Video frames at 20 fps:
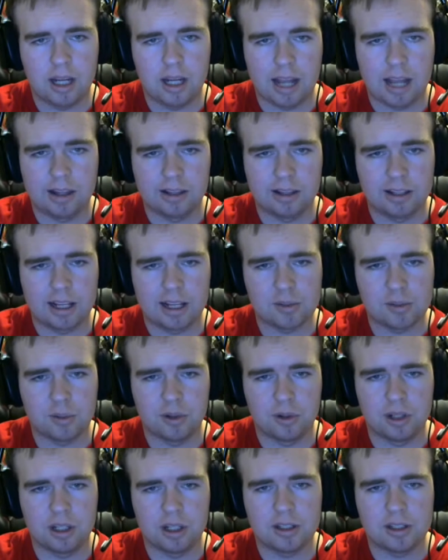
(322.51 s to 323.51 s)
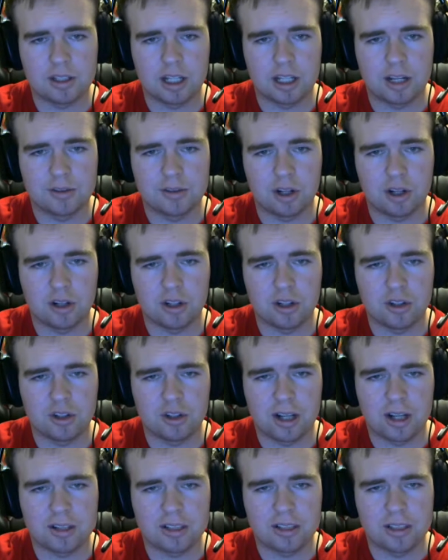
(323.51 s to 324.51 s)
And then the last one is Sergeant
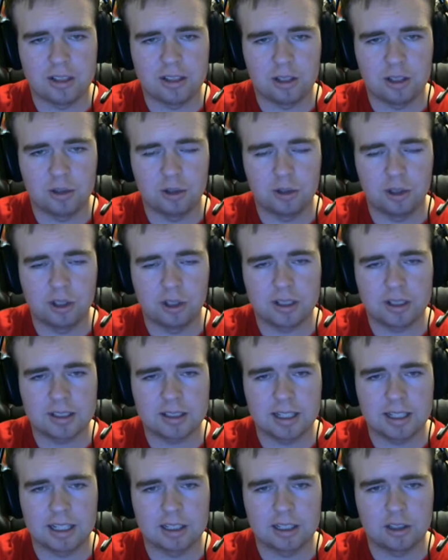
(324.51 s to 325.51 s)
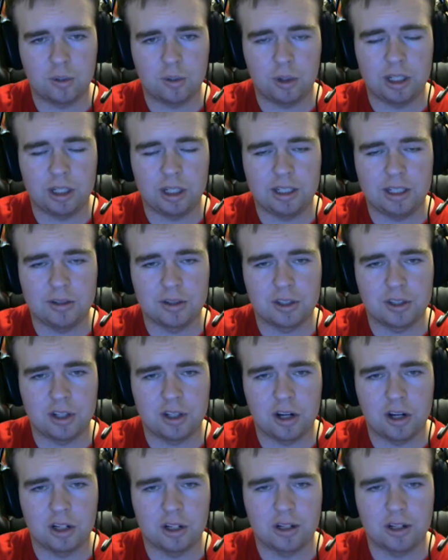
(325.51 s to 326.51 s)
Johnson, who looks like 20 years
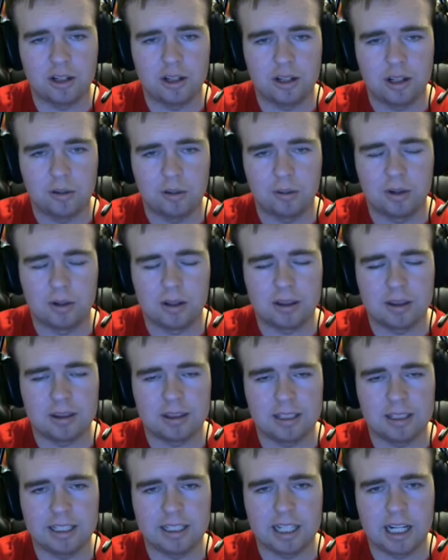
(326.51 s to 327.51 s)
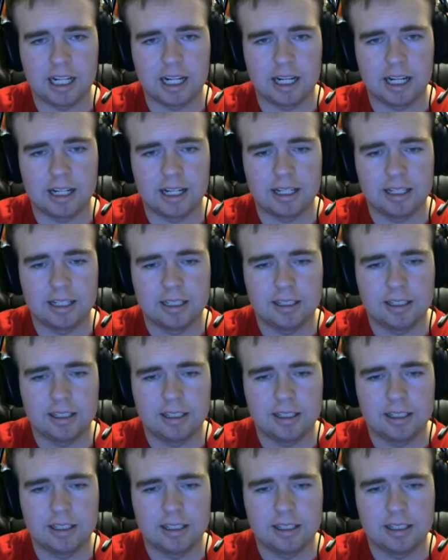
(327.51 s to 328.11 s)
younger with the